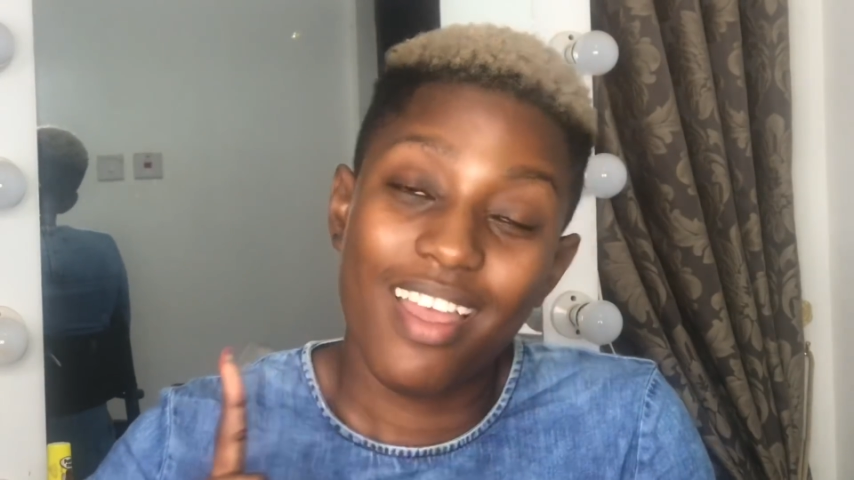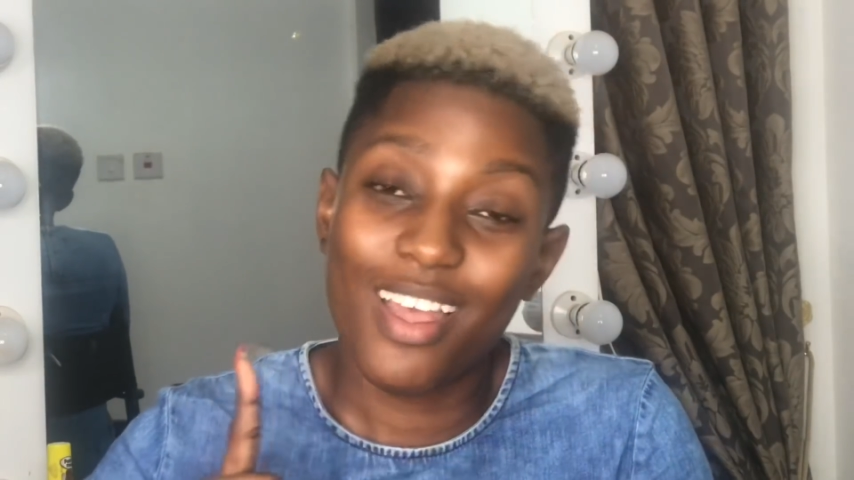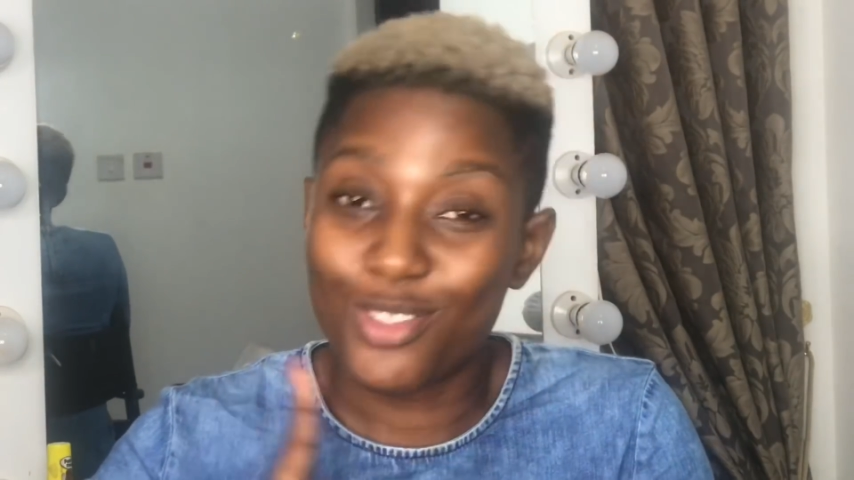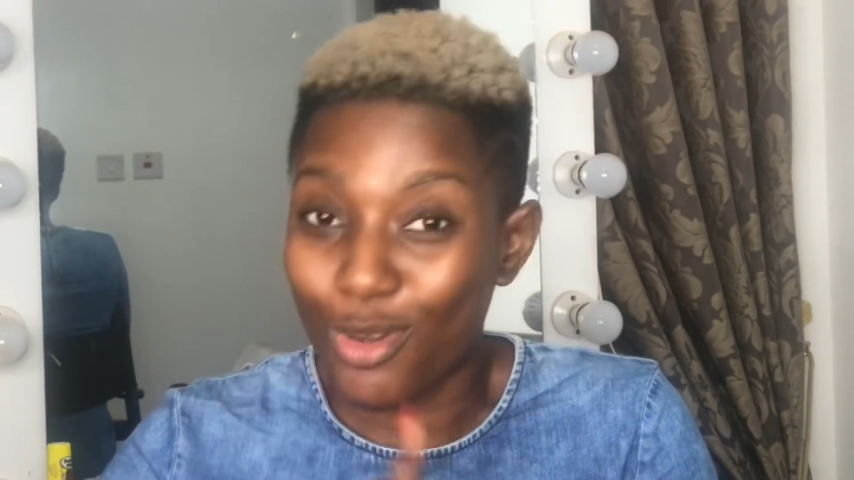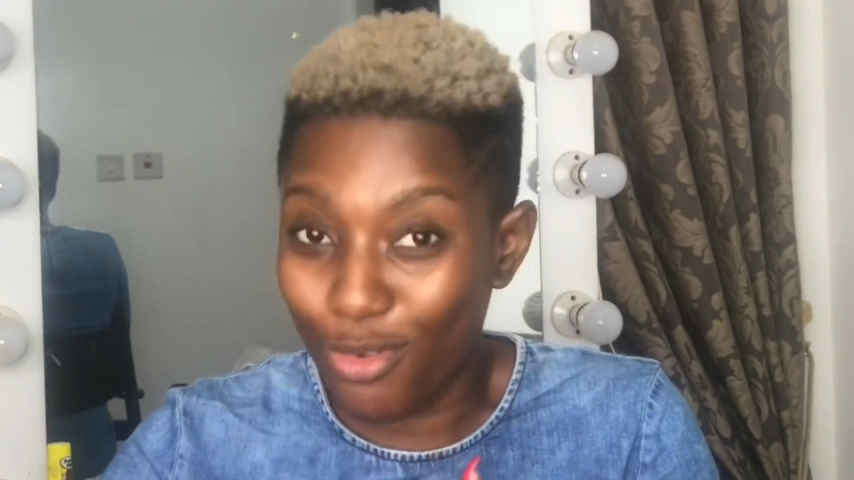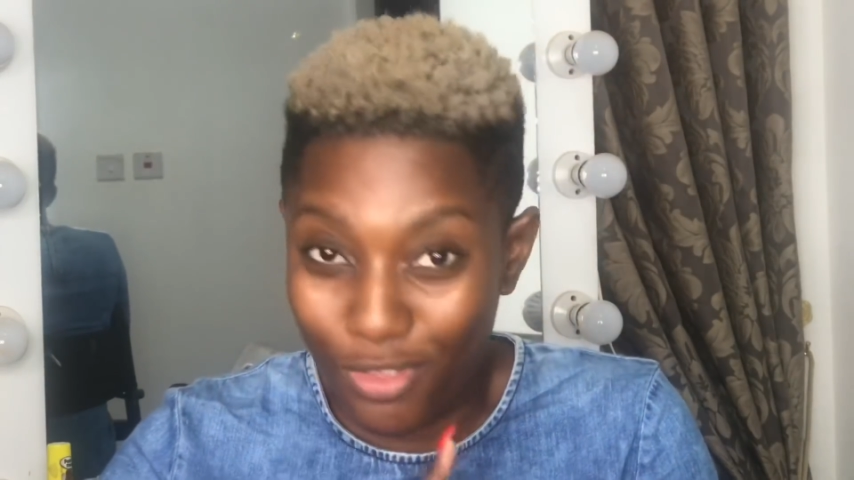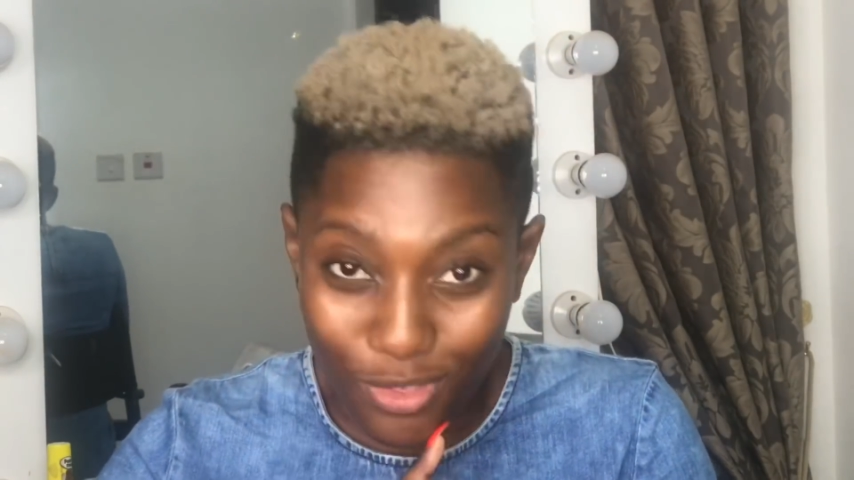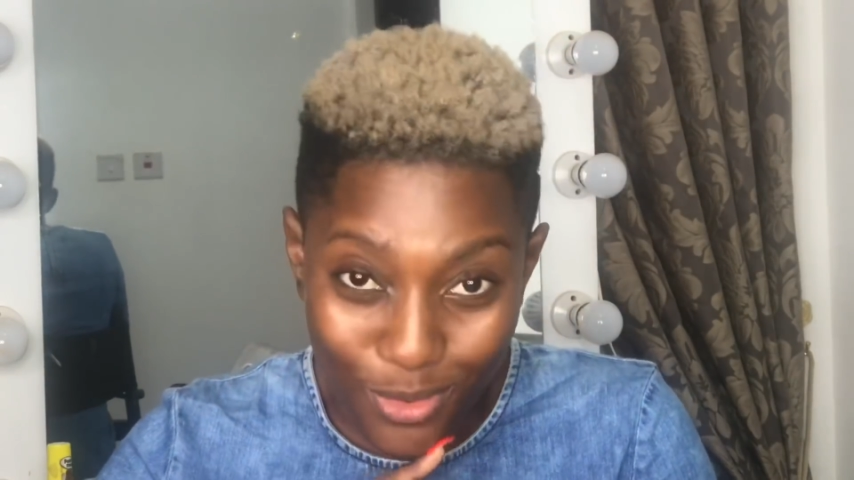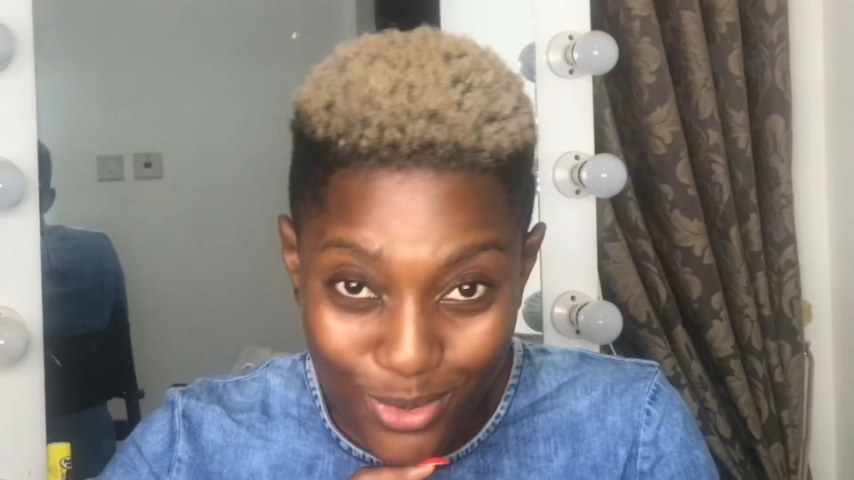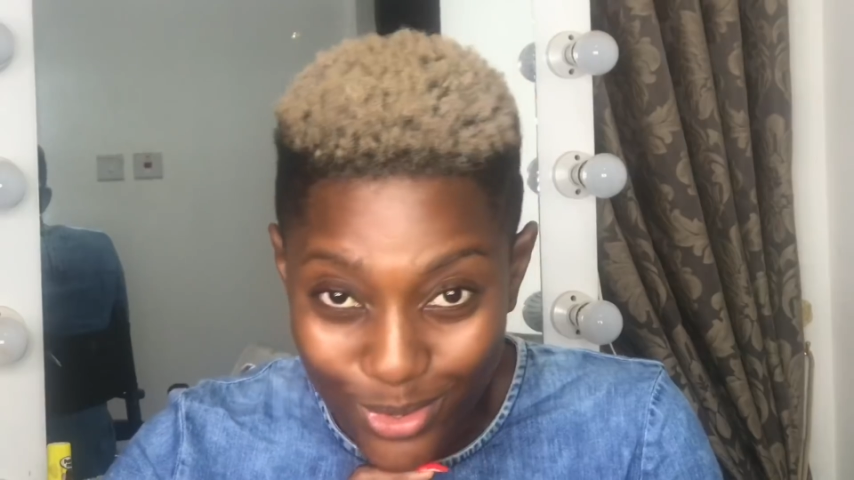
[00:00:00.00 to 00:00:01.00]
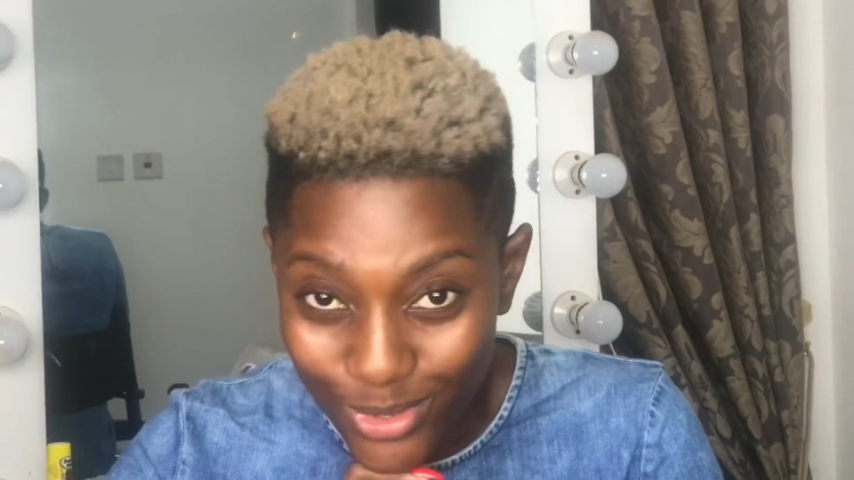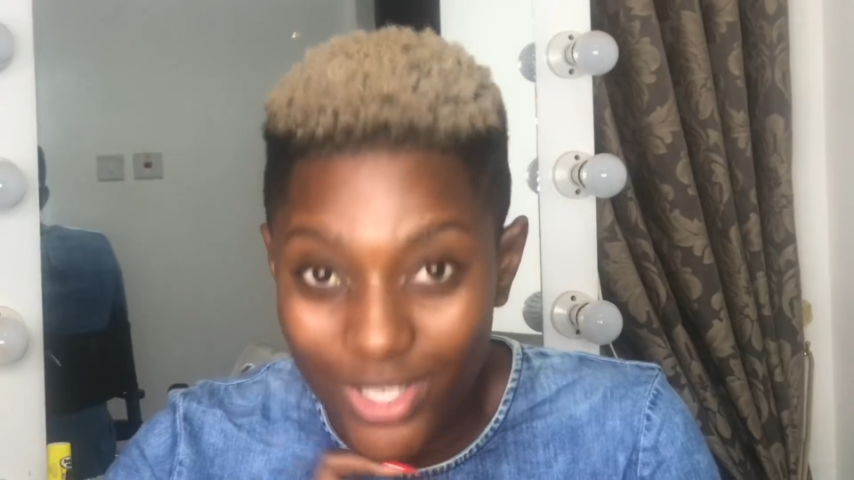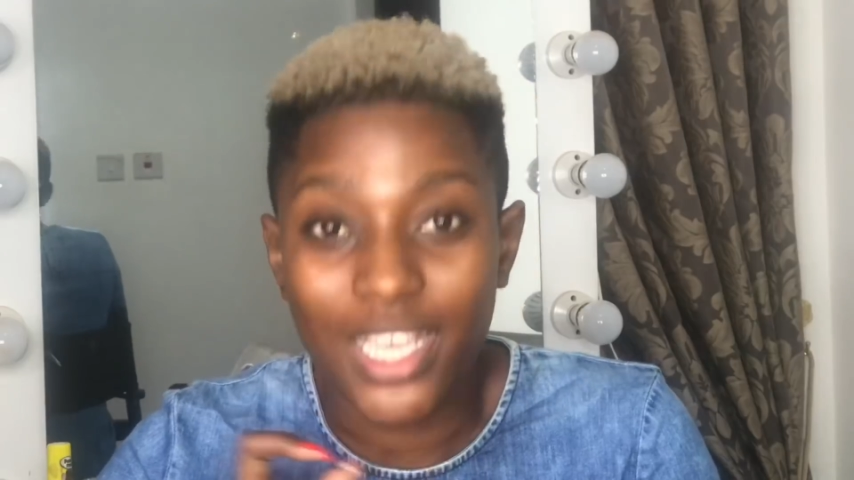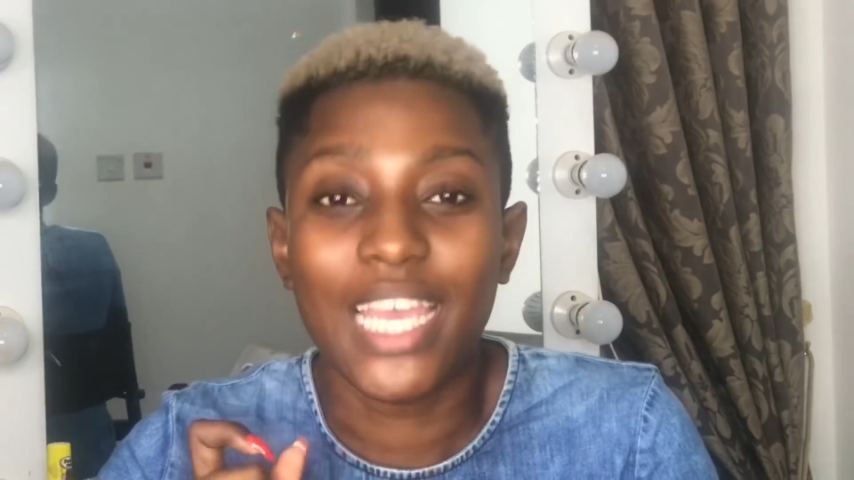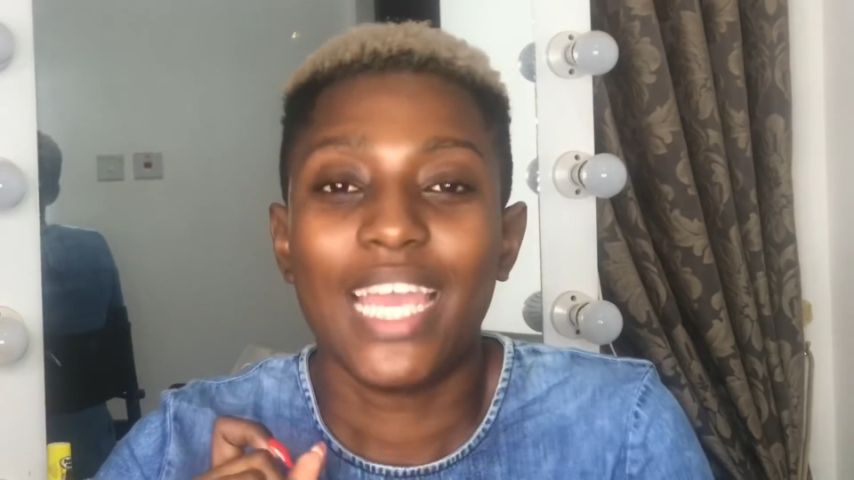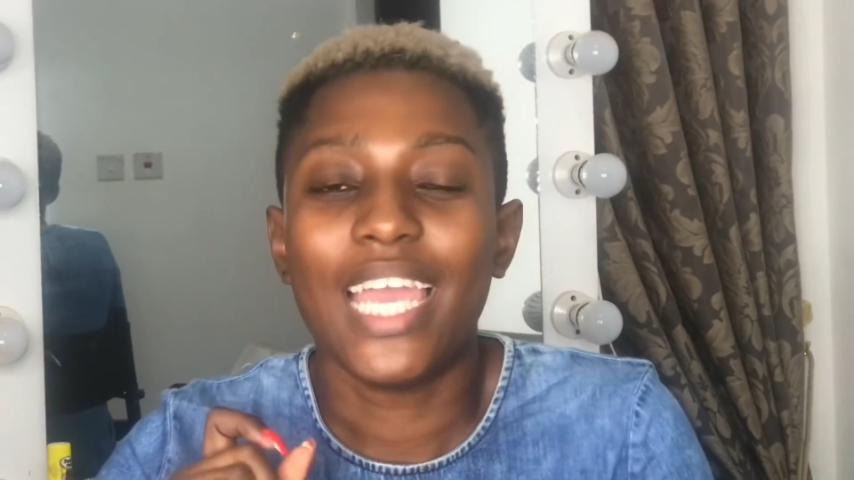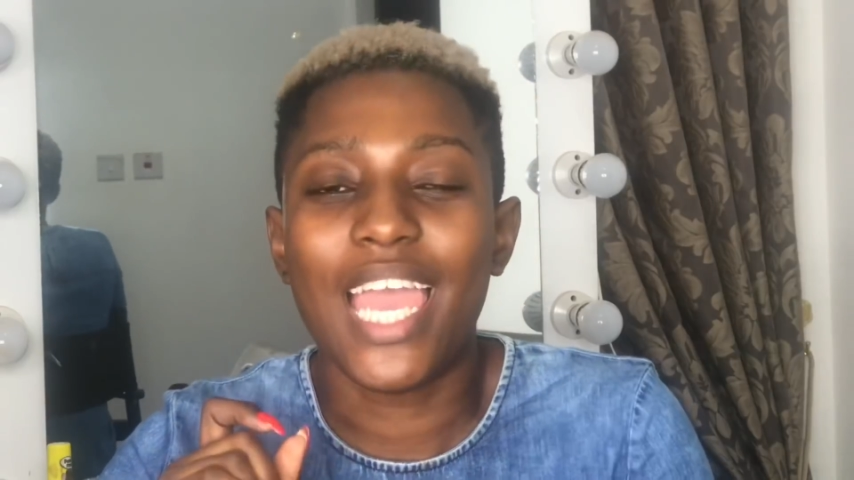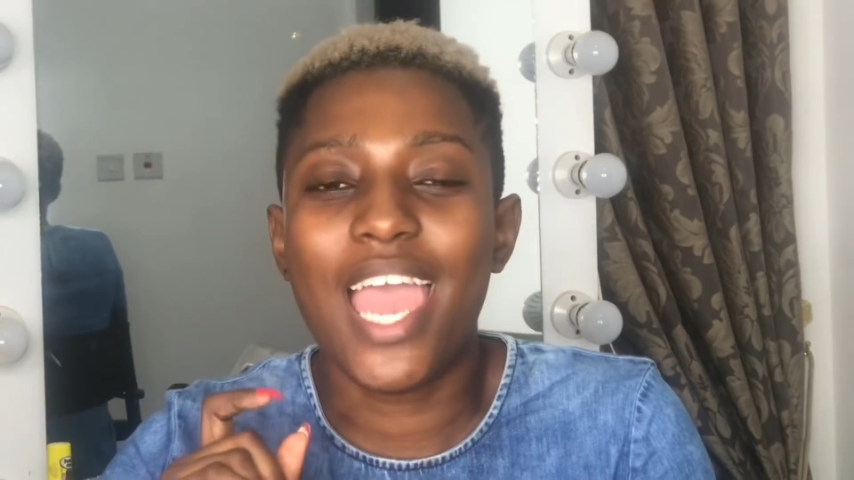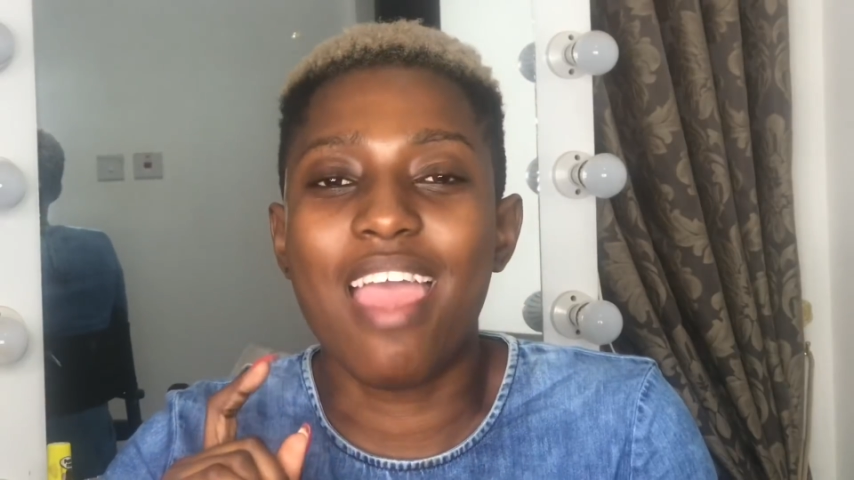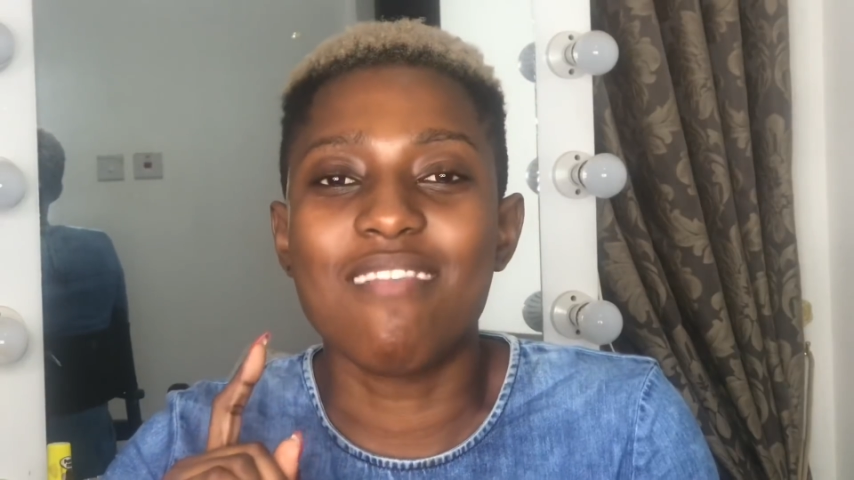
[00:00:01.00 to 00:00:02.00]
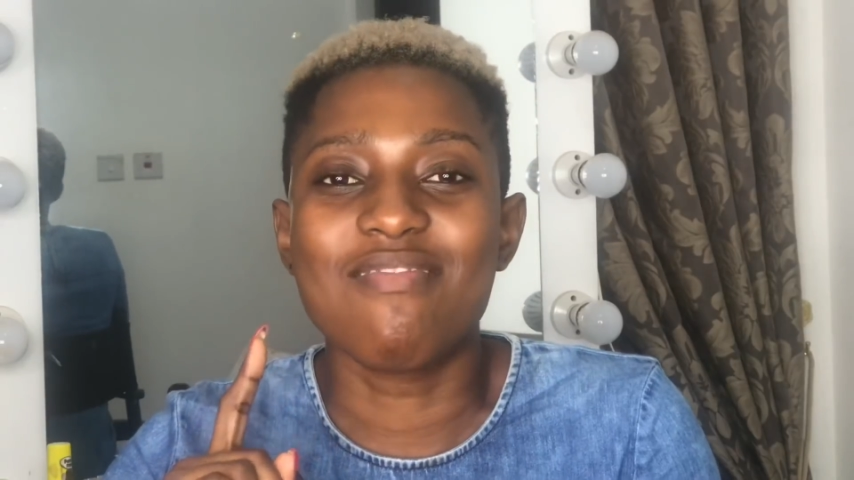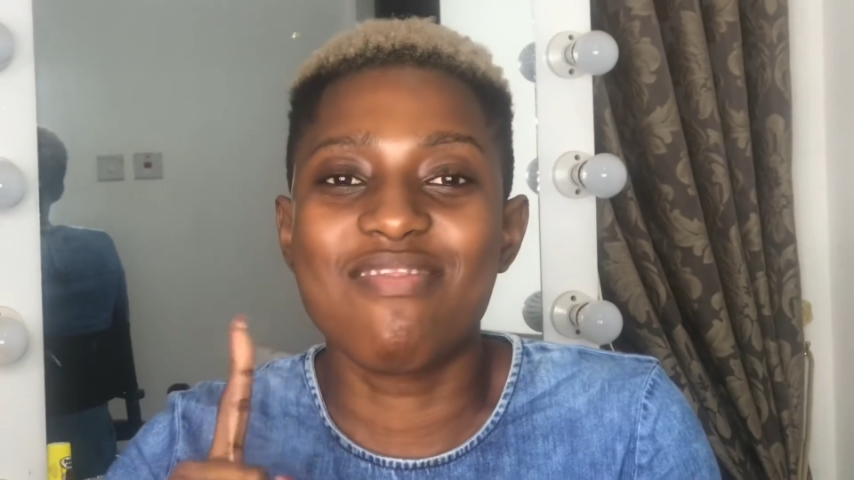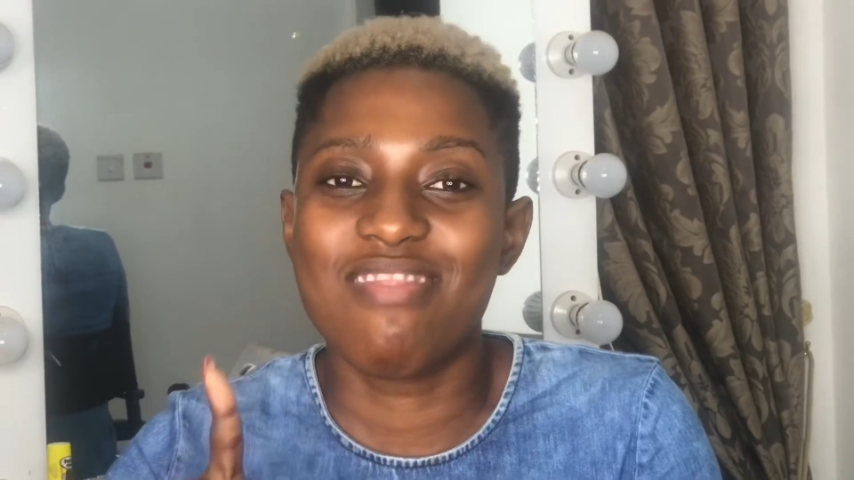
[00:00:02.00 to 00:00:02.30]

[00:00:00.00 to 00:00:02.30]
a talk through, and